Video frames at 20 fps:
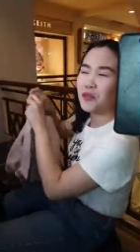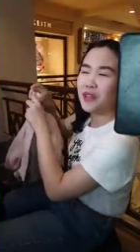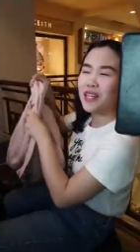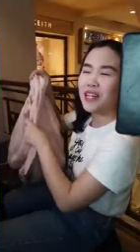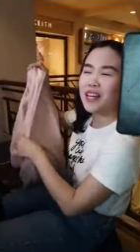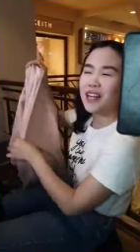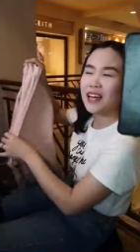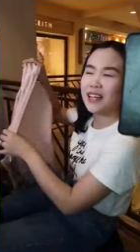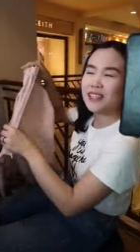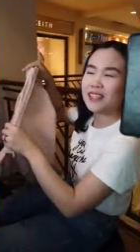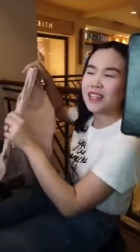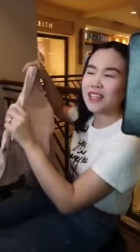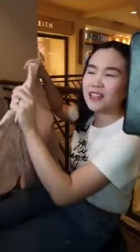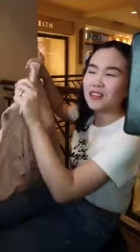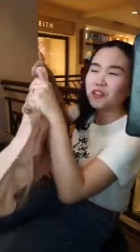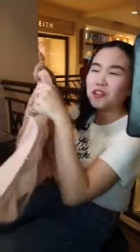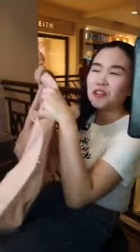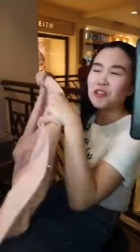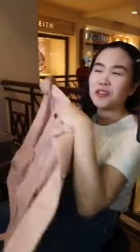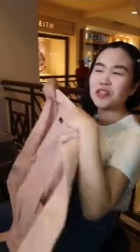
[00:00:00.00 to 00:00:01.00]
With a glass skin
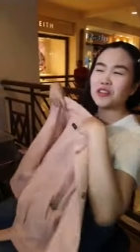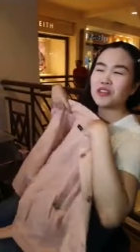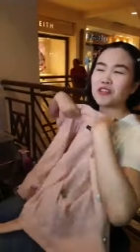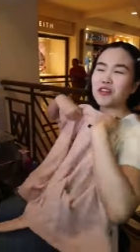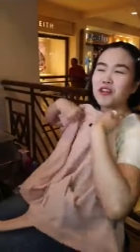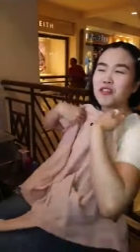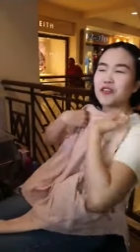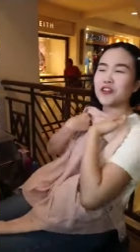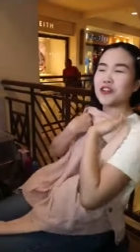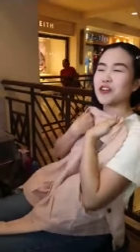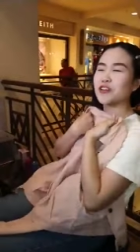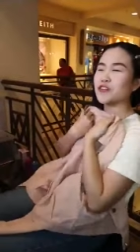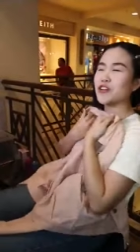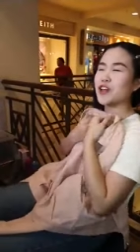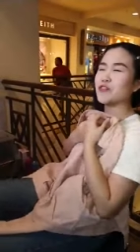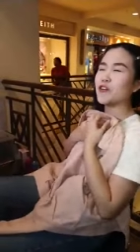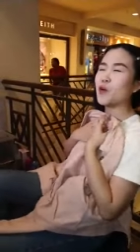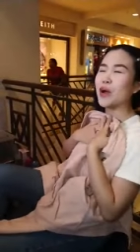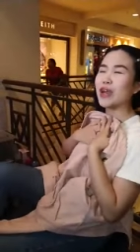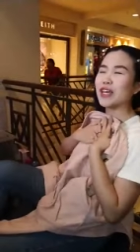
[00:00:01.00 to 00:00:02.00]
glow, you need to cover if you
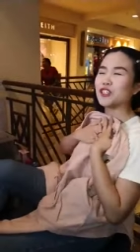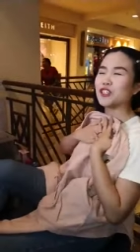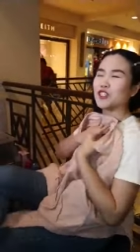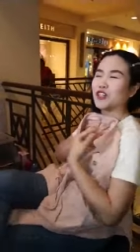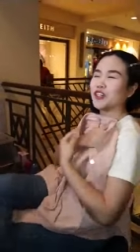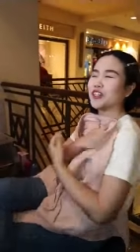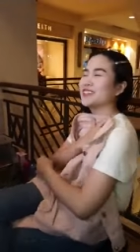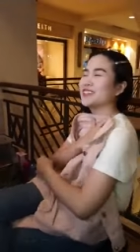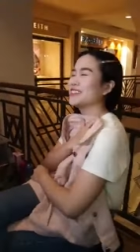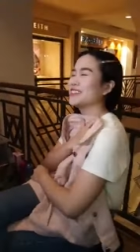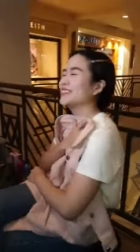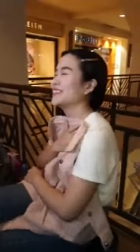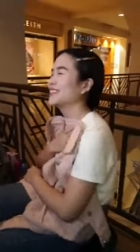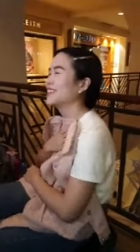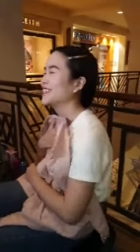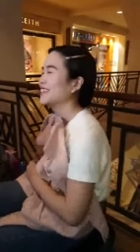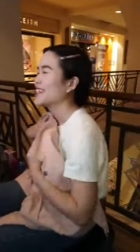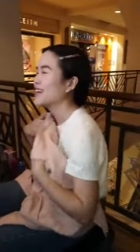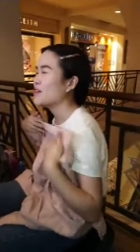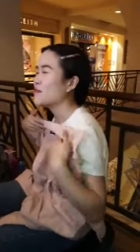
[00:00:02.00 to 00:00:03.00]
have a white shirt.
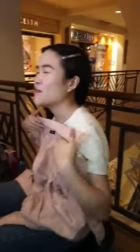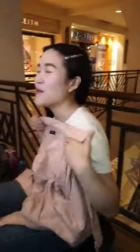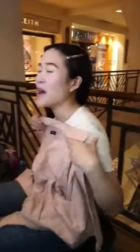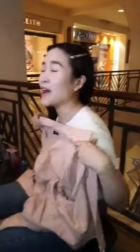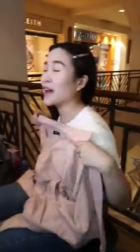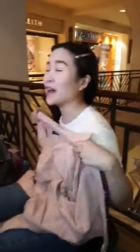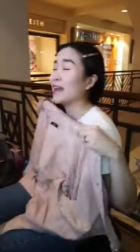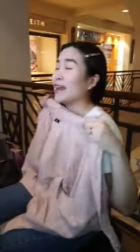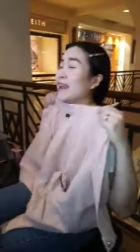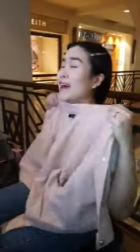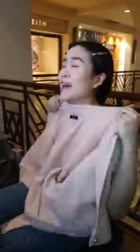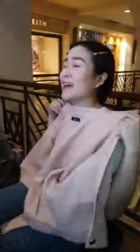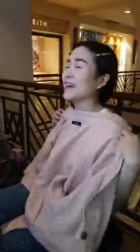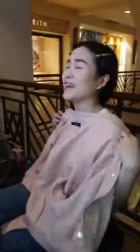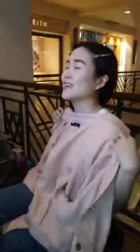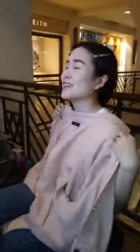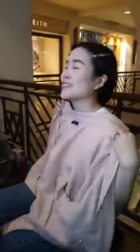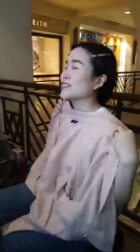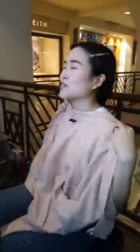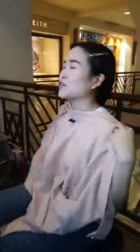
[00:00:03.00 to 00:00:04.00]
Not gonna lie.